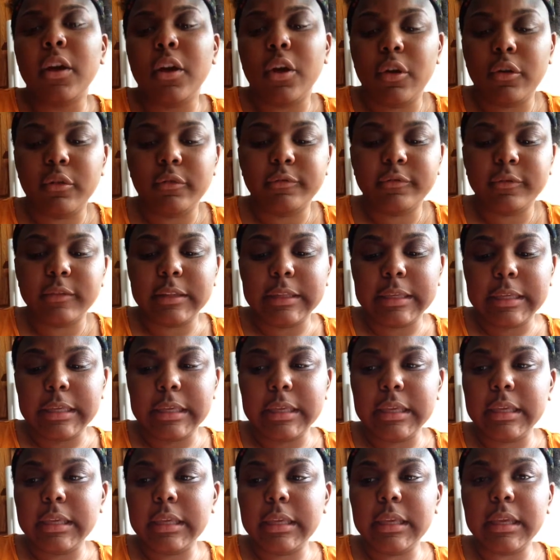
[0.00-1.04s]

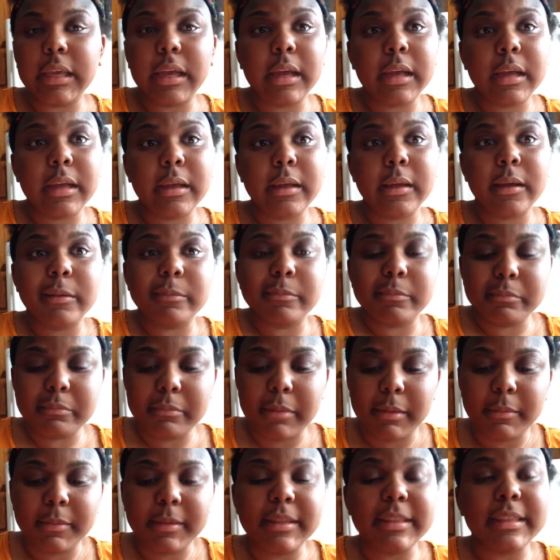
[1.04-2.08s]
Hopefully,
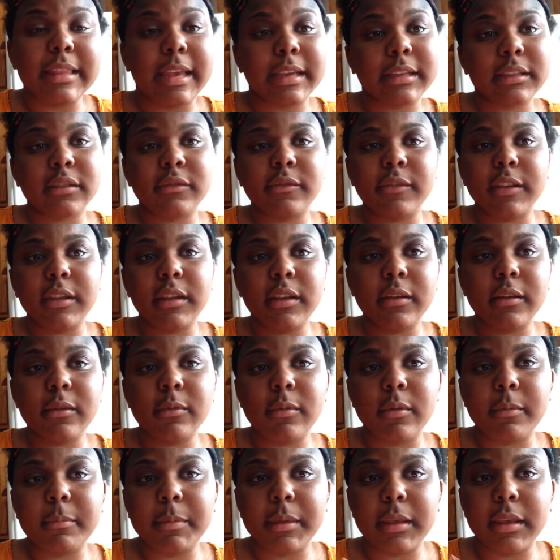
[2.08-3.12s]
maybe next video
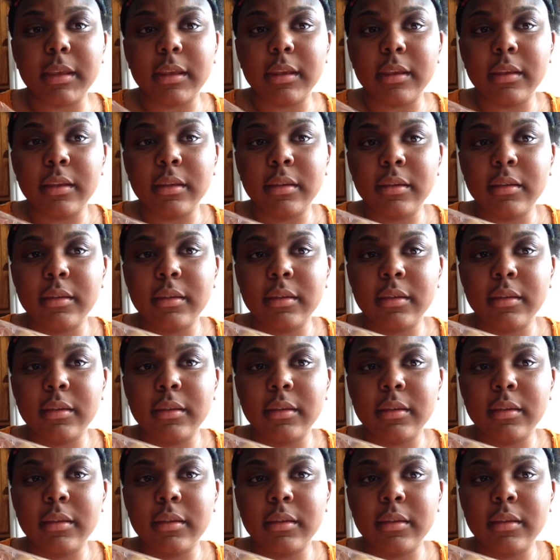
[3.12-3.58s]
will be